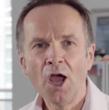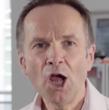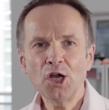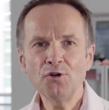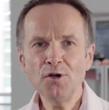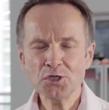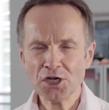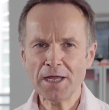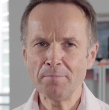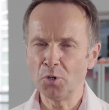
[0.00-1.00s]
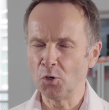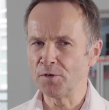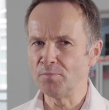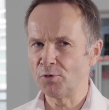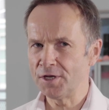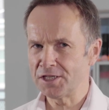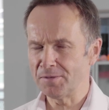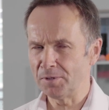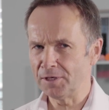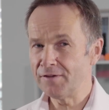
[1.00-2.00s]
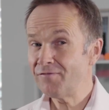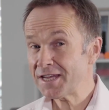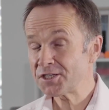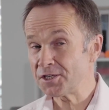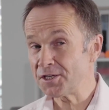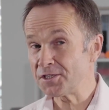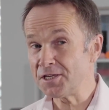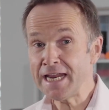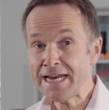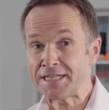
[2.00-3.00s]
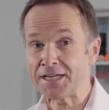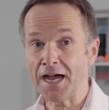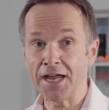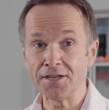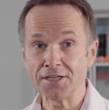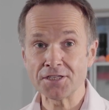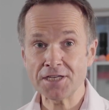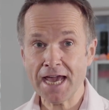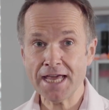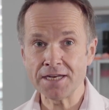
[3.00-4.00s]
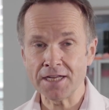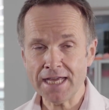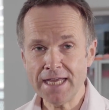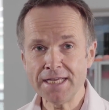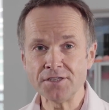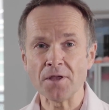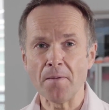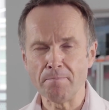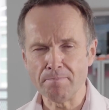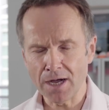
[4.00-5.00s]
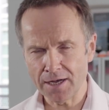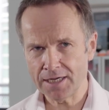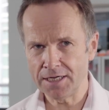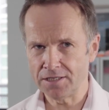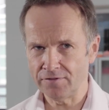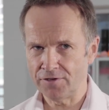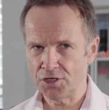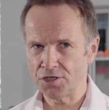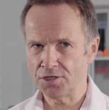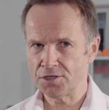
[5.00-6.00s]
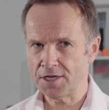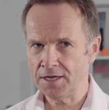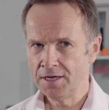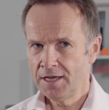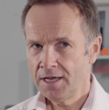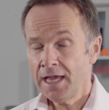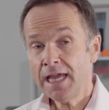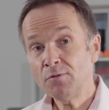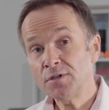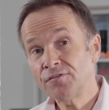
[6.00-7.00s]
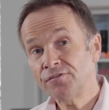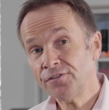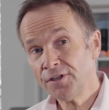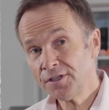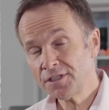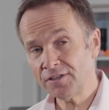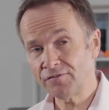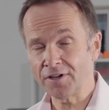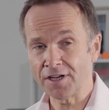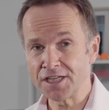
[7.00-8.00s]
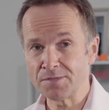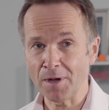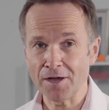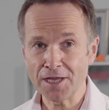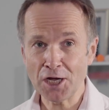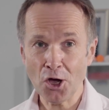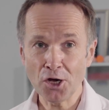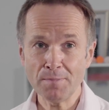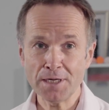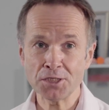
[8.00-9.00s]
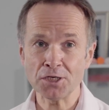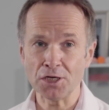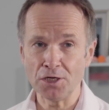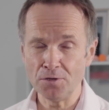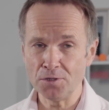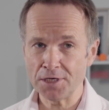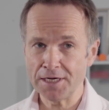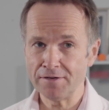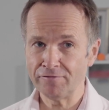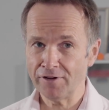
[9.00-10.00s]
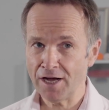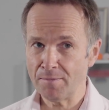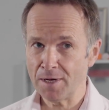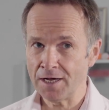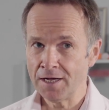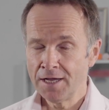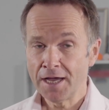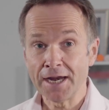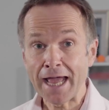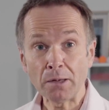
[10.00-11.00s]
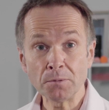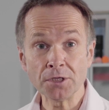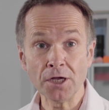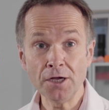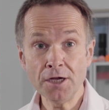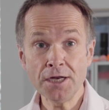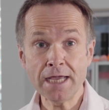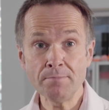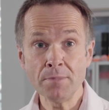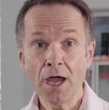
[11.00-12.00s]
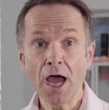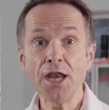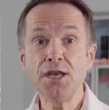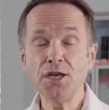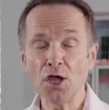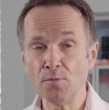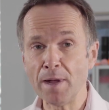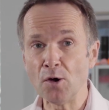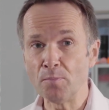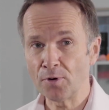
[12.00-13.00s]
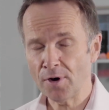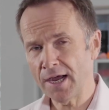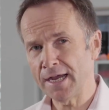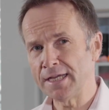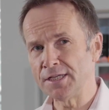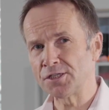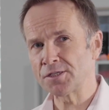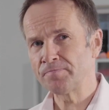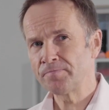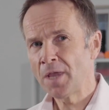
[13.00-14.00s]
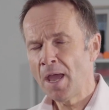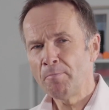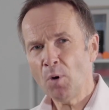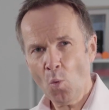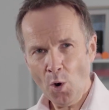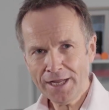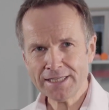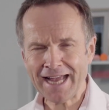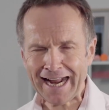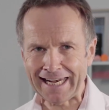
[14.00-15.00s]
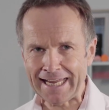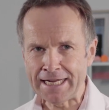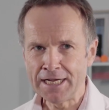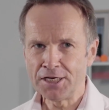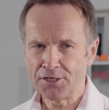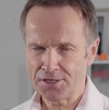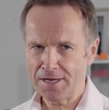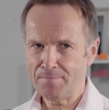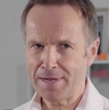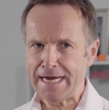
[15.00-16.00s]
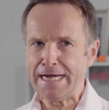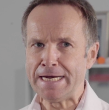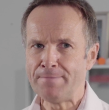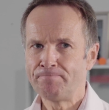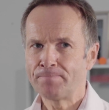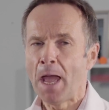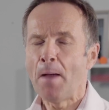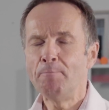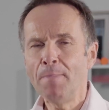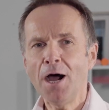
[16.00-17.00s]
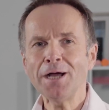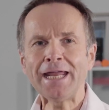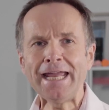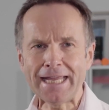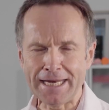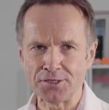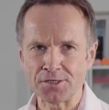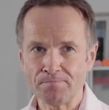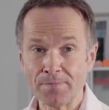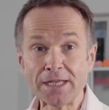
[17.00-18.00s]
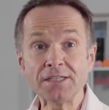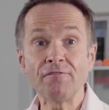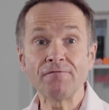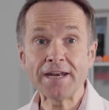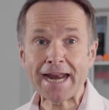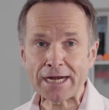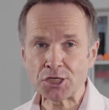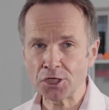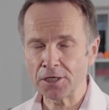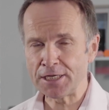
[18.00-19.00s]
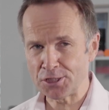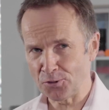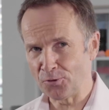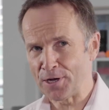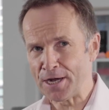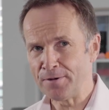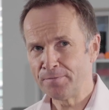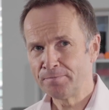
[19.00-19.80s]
A crucially important principle investors need to understand is market efficiency. It was first devised by the economist Eugene Fama and helped to earn him a Nobel Prize. But what exactly does it mean? Mark Higgins is a financial historian.